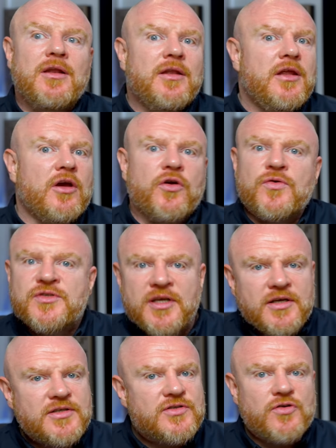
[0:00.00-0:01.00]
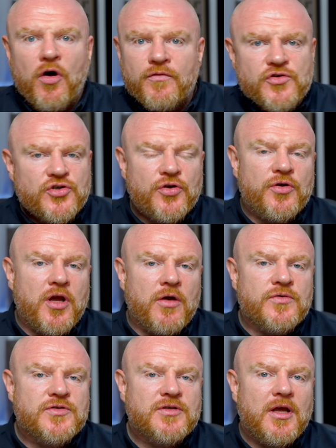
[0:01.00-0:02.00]
the acoustics of
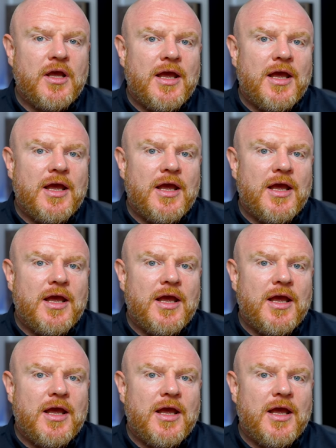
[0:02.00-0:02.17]
studios.